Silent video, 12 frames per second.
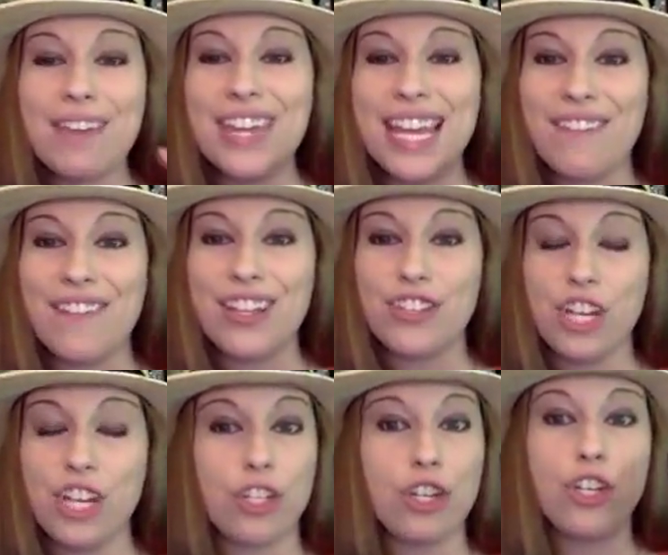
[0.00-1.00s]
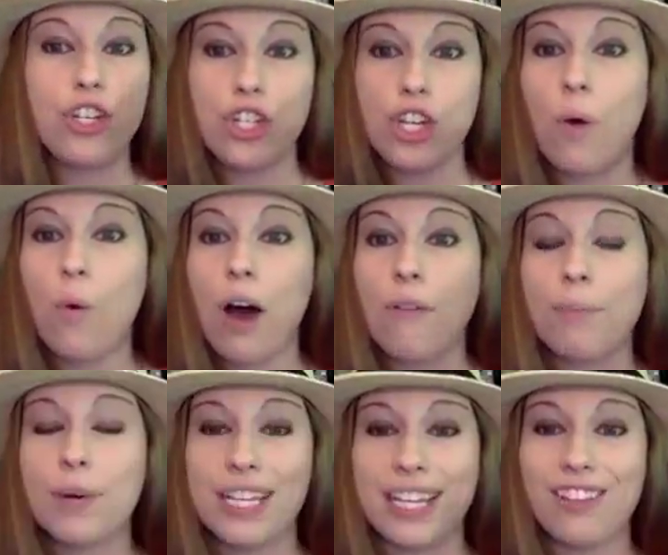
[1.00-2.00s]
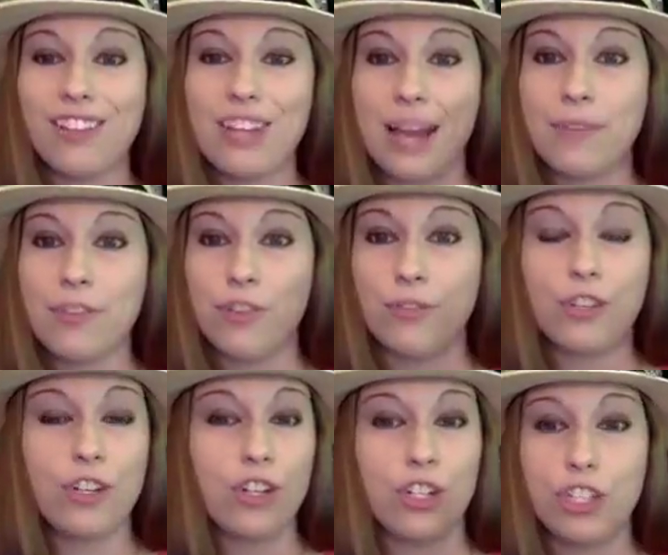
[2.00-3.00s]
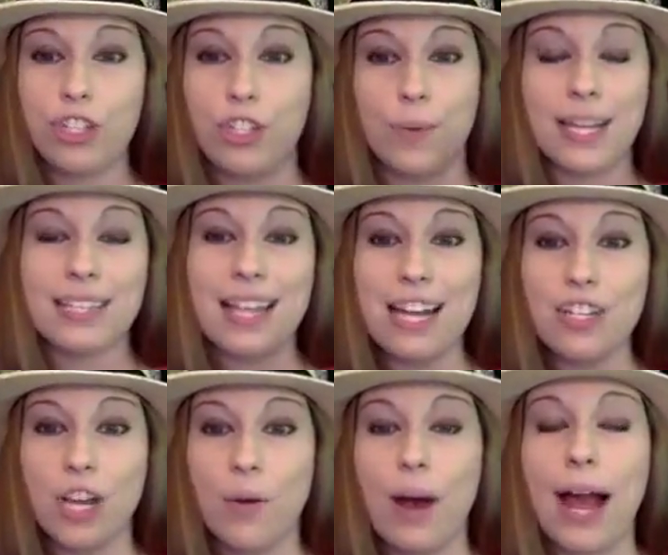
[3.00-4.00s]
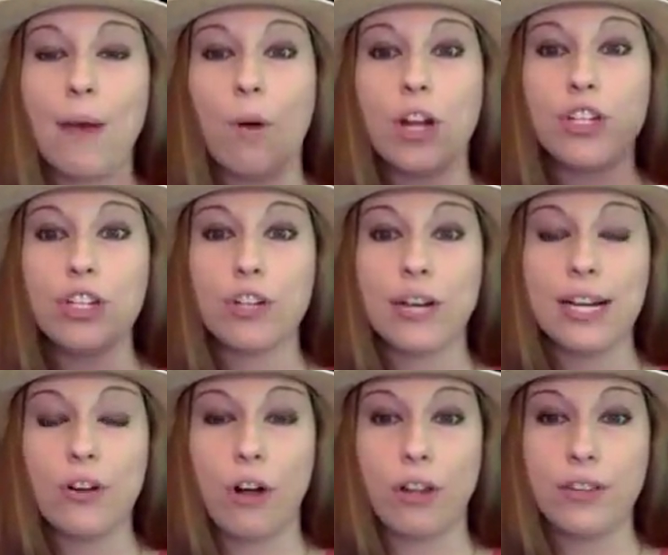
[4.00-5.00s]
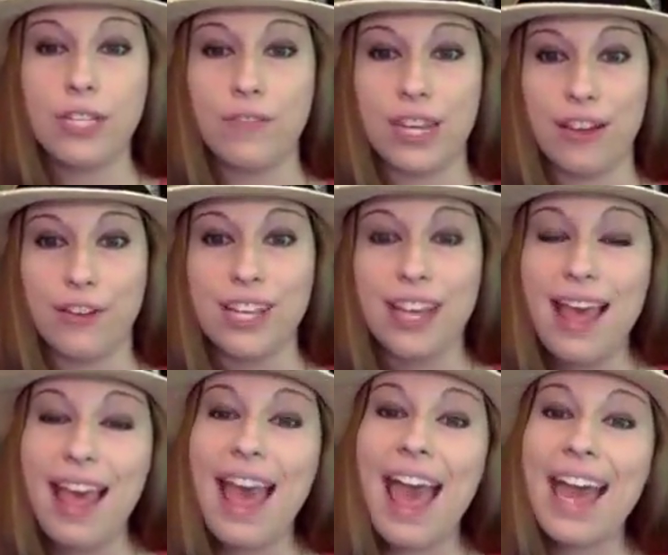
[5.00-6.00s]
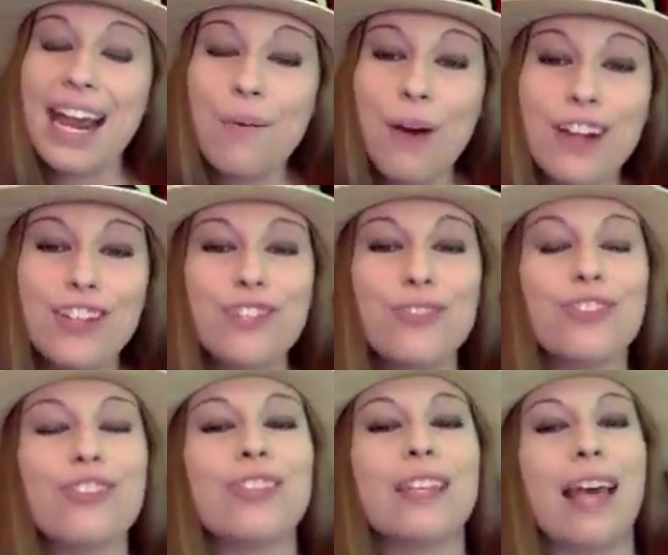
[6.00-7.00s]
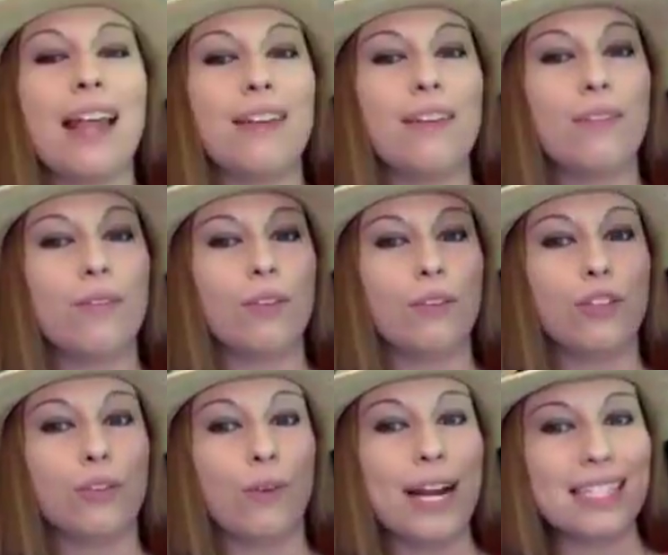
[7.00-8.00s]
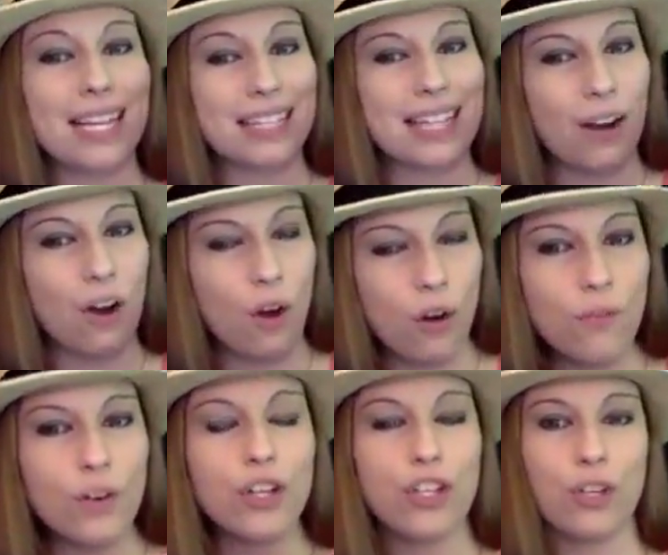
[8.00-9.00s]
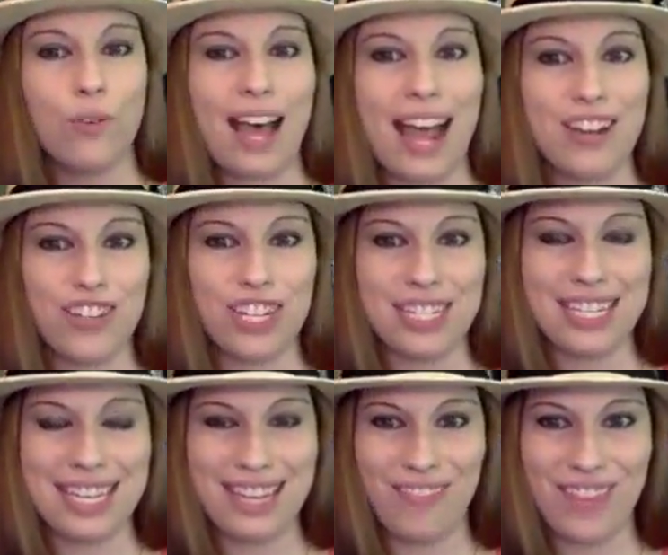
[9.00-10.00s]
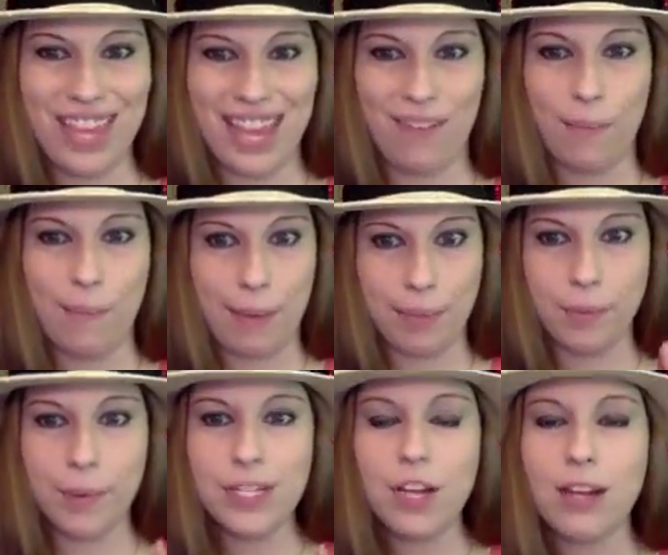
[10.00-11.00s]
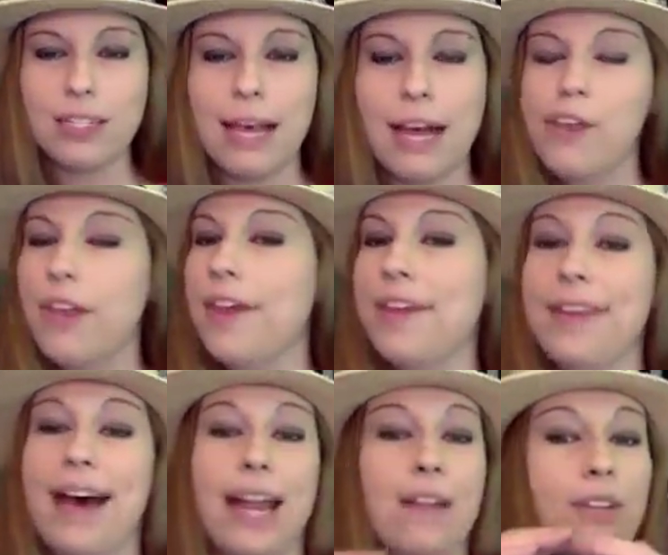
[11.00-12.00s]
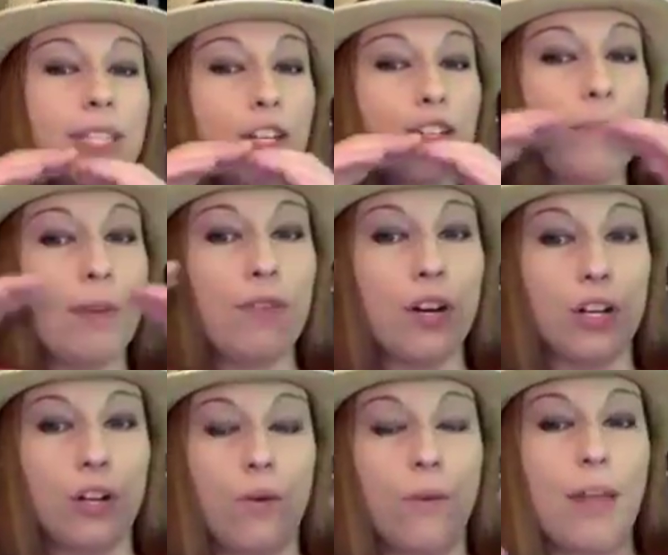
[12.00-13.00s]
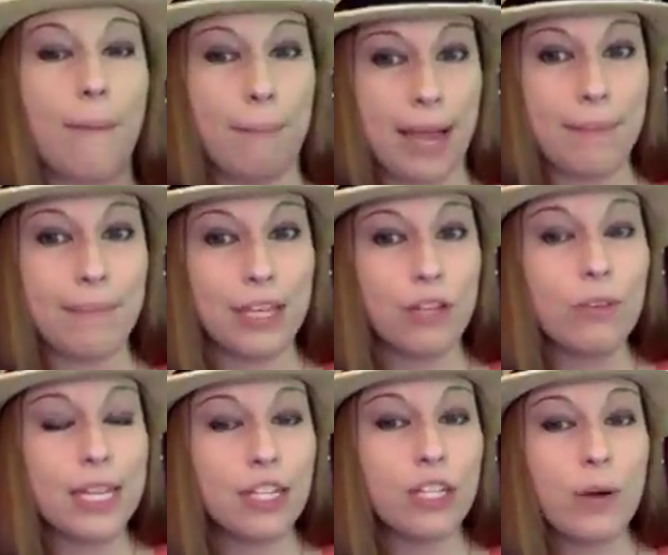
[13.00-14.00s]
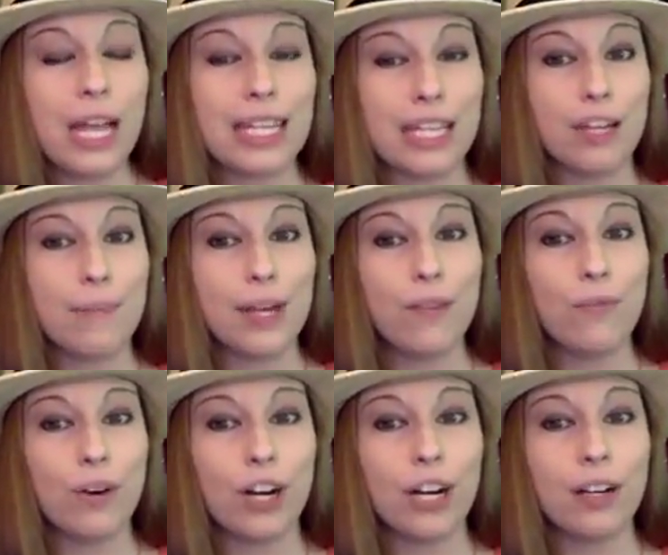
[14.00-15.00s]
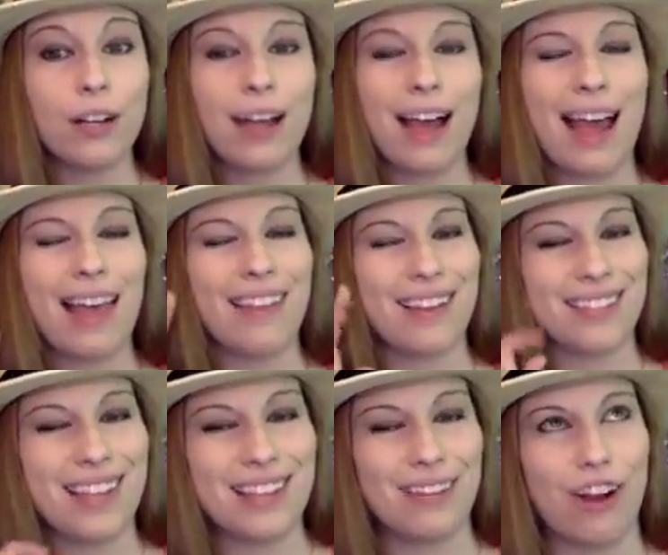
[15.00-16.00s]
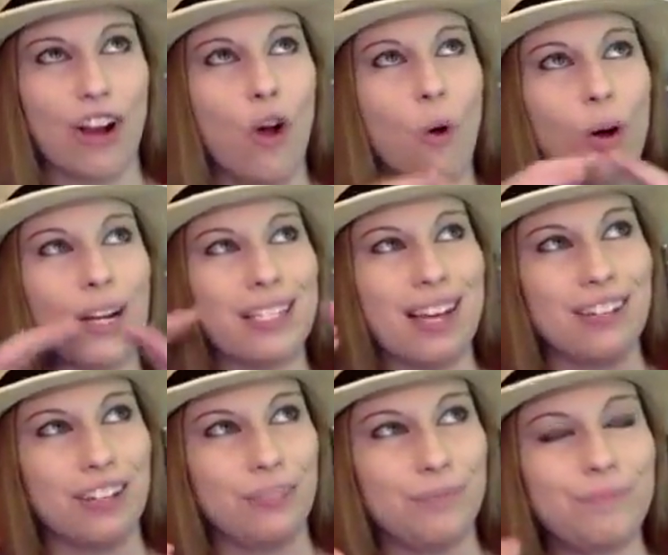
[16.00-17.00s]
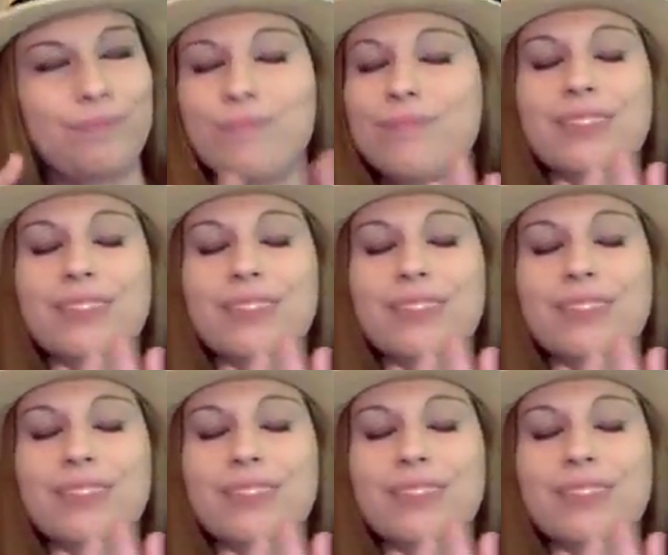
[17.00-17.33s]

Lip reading: Even if it's just to show off particular types of shoots and you're just doing a slideshow. I want you to create all of these videos, and I want you to then translate that over to IGTV. Remember what we talked about? Not everything should be vertical. That might mean you need to do a little bit of work. I said that wrong, horizontal.